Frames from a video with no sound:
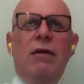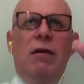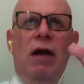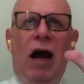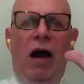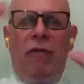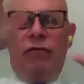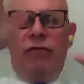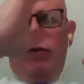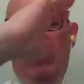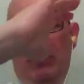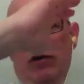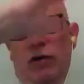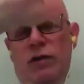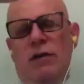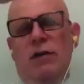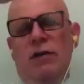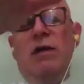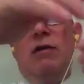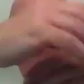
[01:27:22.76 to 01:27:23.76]
after
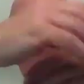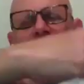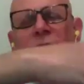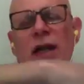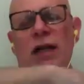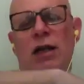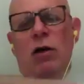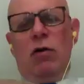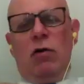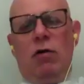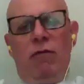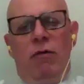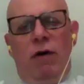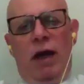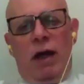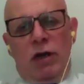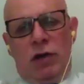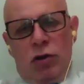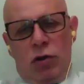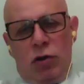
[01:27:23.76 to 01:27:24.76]
the Vienna
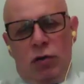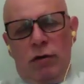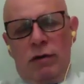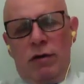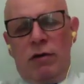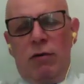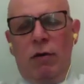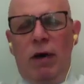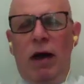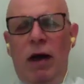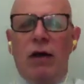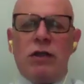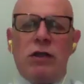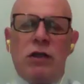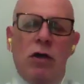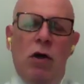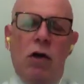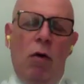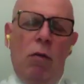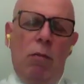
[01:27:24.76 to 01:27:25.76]
Convention, there were
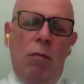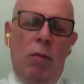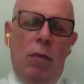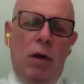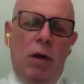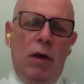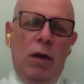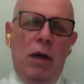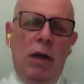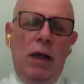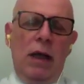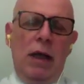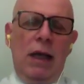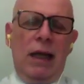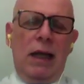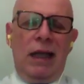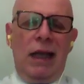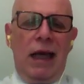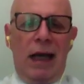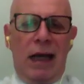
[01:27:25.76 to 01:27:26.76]
some
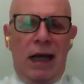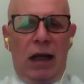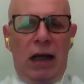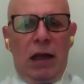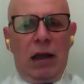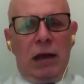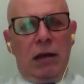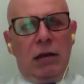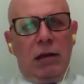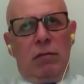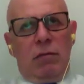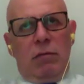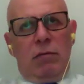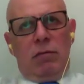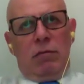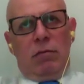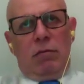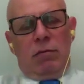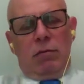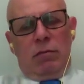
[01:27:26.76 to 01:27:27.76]
legal
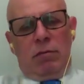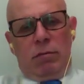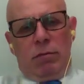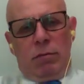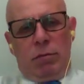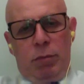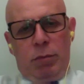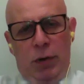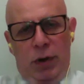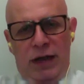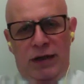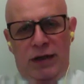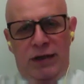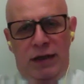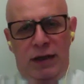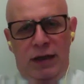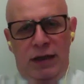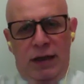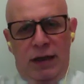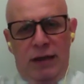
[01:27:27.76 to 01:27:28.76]

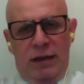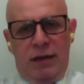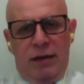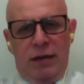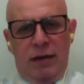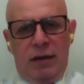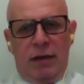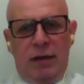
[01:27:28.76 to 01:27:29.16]
precedent